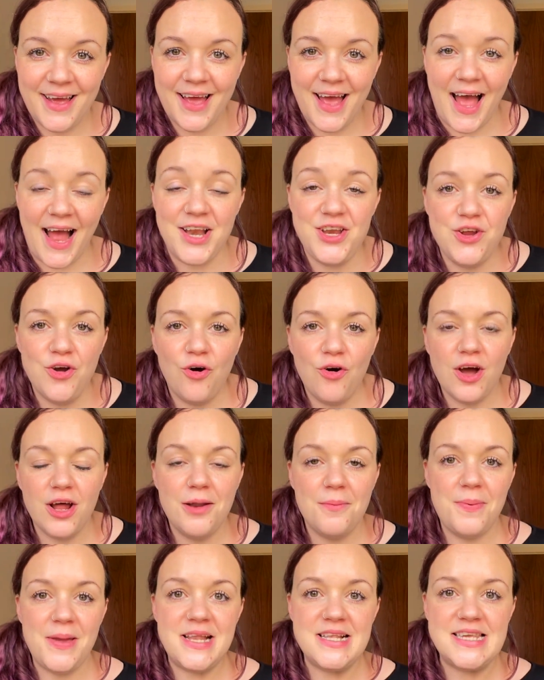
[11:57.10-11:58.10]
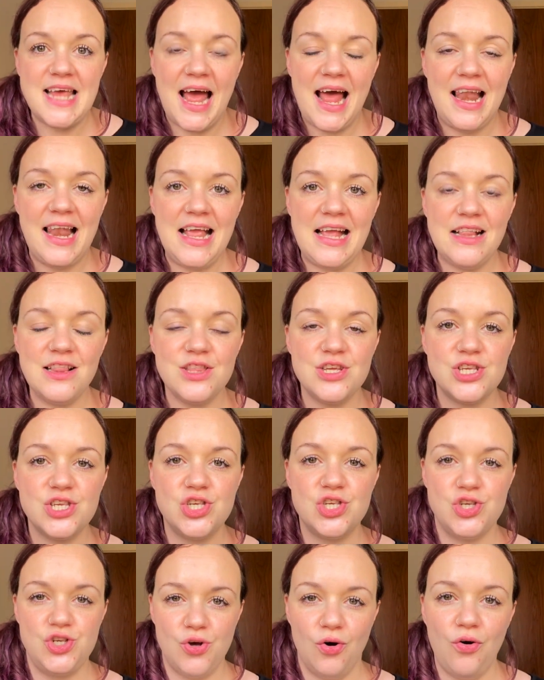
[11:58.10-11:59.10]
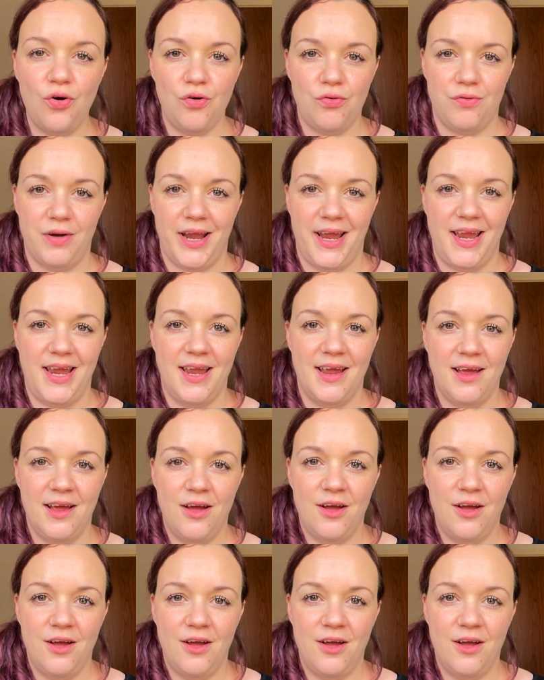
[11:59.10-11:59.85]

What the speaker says: And you're going to be telling the story